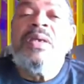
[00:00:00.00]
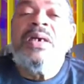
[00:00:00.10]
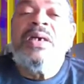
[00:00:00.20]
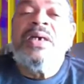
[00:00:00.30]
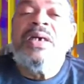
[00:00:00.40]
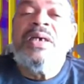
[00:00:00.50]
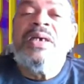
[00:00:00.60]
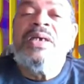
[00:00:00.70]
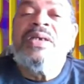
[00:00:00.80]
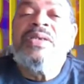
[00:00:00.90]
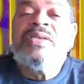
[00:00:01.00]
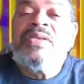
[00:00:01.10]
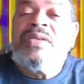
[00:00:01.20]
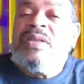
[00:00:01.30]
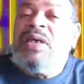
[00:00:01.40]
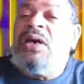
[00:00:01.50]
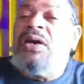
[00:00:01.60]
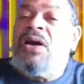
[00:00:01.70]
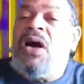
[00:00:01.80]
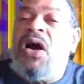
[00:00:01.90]
because
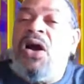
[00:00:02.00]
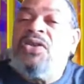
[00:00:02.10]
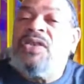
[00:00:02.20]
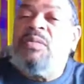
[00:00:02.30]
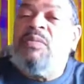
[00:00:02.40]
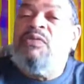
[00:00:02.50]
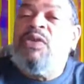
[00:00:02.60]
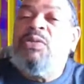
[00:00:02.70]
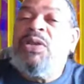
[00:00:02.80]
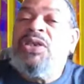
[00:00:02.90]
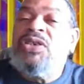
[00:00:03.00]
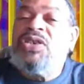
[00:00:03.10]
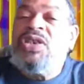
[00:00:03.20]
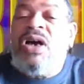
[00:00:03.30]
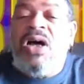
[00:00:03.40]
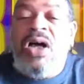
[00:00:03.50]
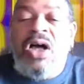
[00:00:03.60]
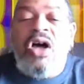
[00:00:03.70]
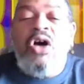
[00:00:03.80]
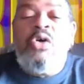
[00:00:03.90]
there are some foolish
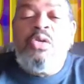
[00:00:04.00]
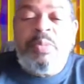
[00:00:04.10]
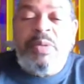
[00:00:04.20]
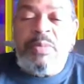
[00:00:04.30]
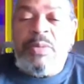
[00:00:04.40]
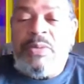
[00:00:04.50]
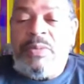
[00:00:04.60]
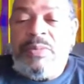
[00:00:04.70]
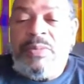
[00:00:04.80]
old people.